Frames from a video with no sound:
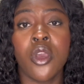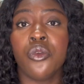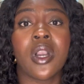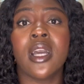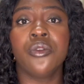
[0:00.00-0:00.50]

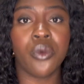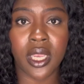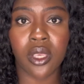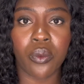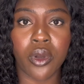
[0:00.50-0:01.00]
you can do
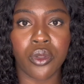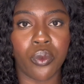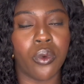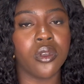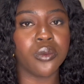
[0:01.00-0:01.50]
any one you
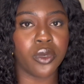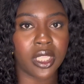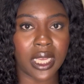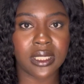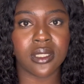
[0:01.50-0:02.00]
want, but
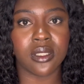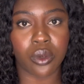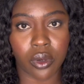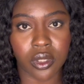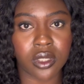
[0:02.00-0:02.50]
that is the
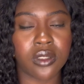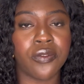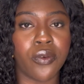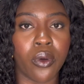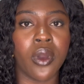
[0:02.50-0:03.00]
cost
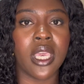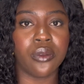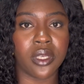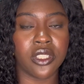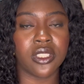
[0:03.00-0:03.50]
for
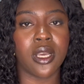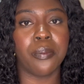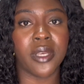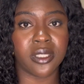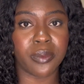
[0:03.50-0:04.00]
Educational
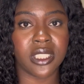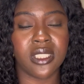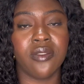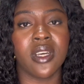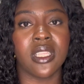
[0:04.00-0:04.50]

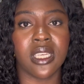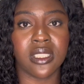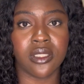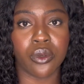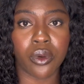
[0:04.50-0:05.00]
Perspective and
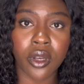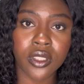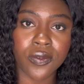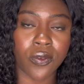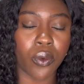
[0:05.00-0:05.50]
that is the
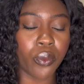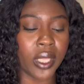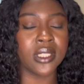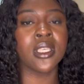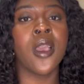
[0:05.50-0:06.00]
cost for WES.